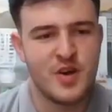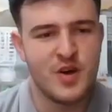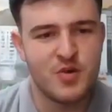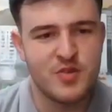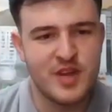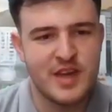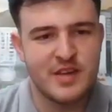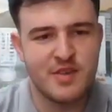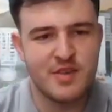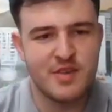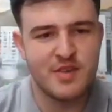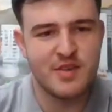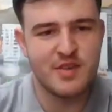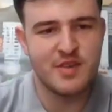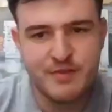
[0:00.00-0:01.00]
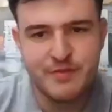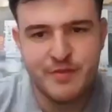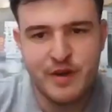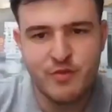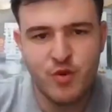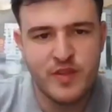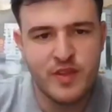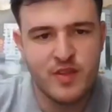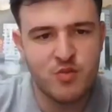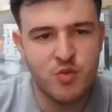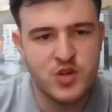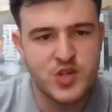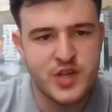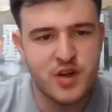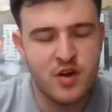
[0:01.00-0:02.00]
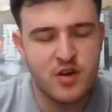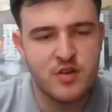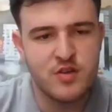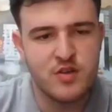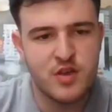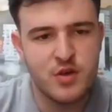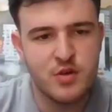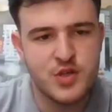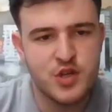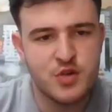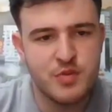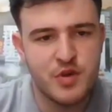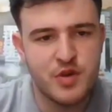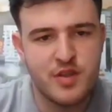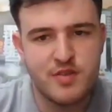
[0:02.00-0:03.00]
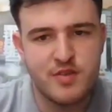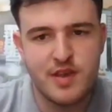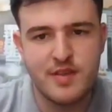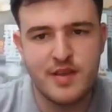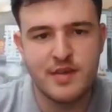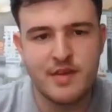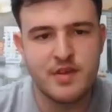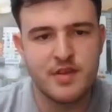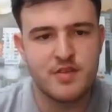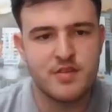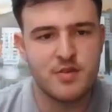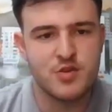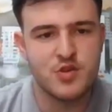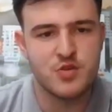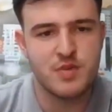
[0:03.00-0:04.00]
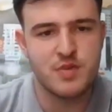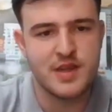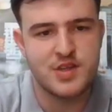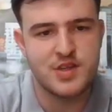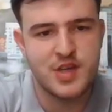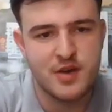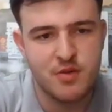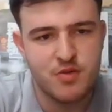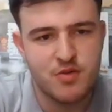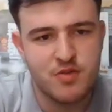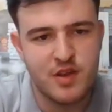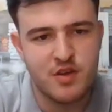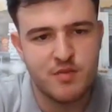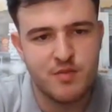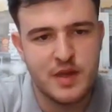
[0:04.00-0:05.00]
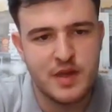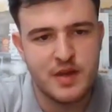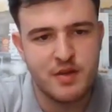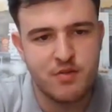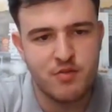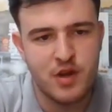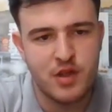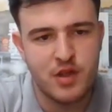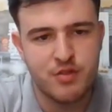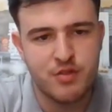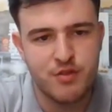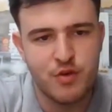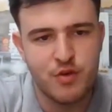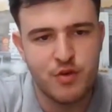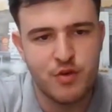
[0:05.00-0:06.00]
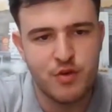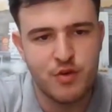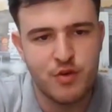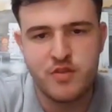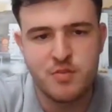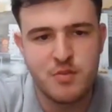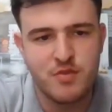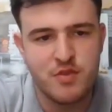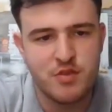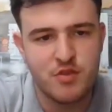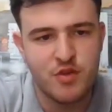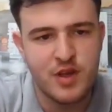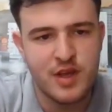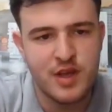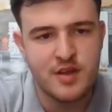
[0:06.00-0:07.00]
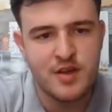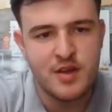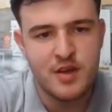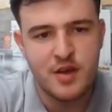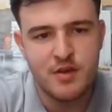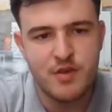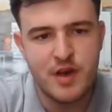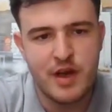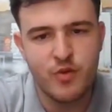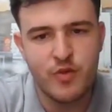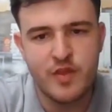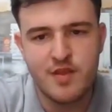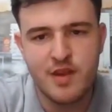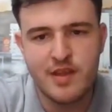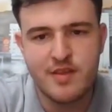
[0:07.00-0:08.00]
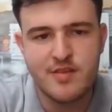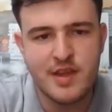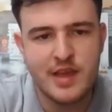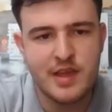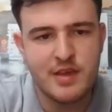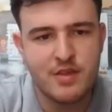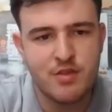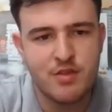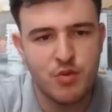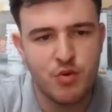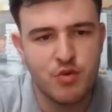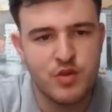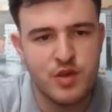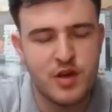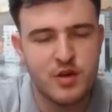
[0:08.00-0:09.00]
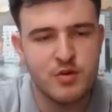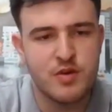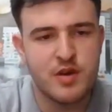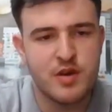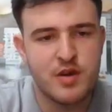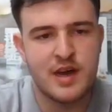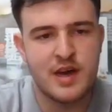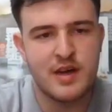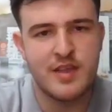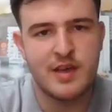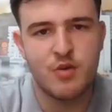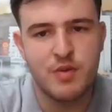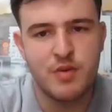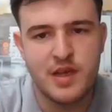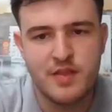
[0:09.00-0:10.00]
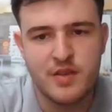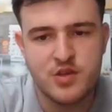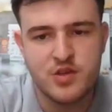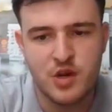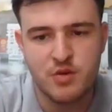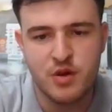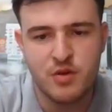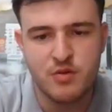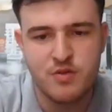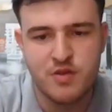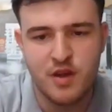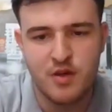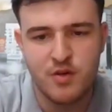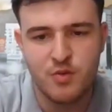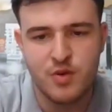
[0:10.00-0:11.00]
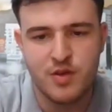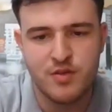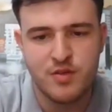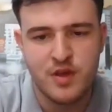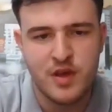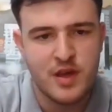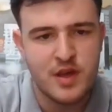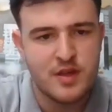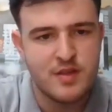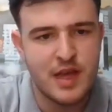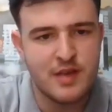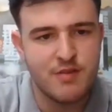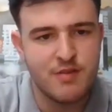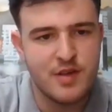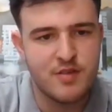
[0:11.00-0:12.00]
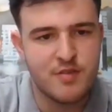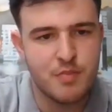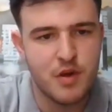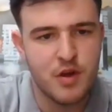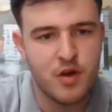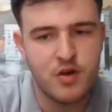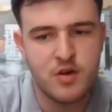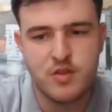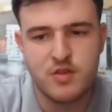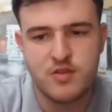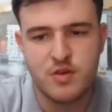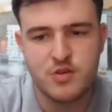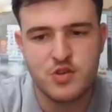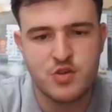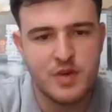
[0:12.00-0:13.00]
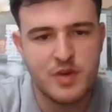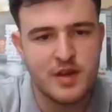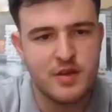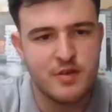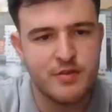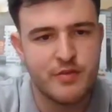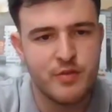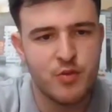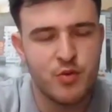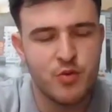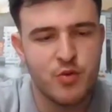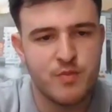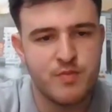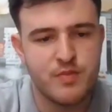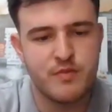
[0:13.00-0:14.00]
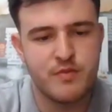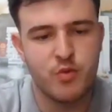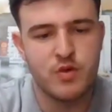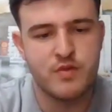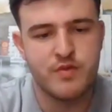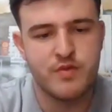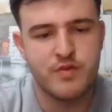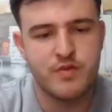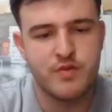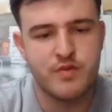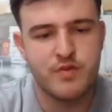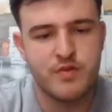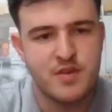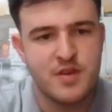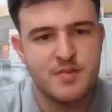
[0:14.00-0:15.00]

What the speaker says: Well, David, for everyone that's watching on YouTube, you can see David's social media channels that have been running through the bottom of the screen. For everyone that's listening through audio, they will be in the show notes, along with David's blog, The Social Media for Development.